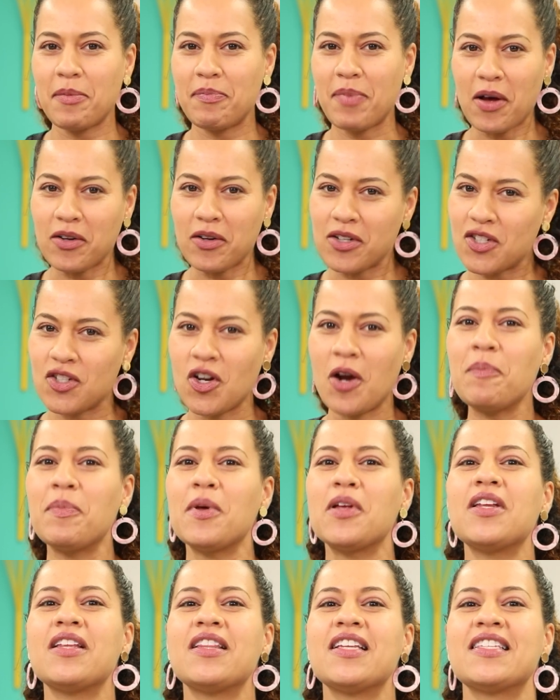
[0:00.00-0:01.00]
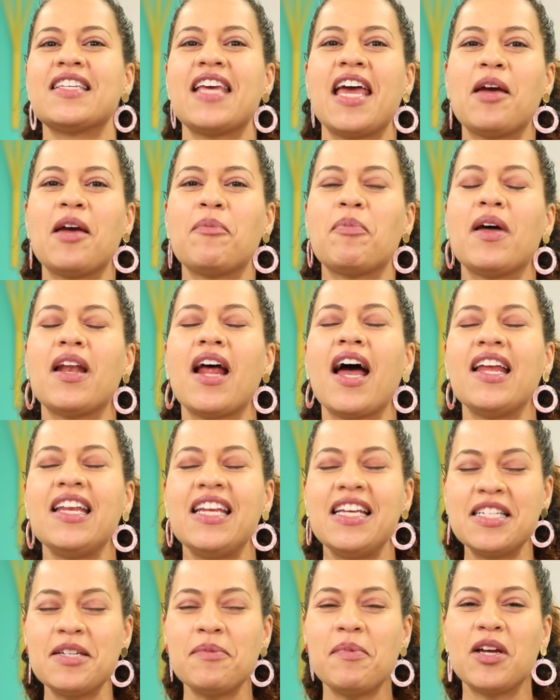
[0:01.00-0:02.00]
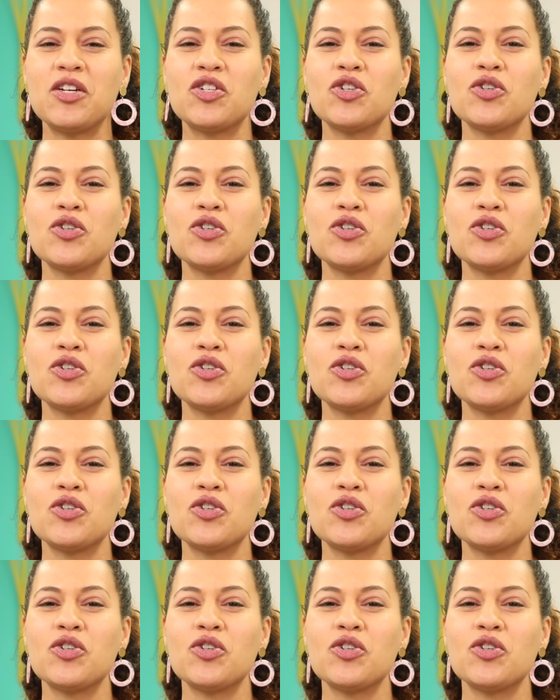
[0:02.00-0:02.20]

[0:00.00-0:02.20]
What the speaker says: about to start building this cake, but I need to make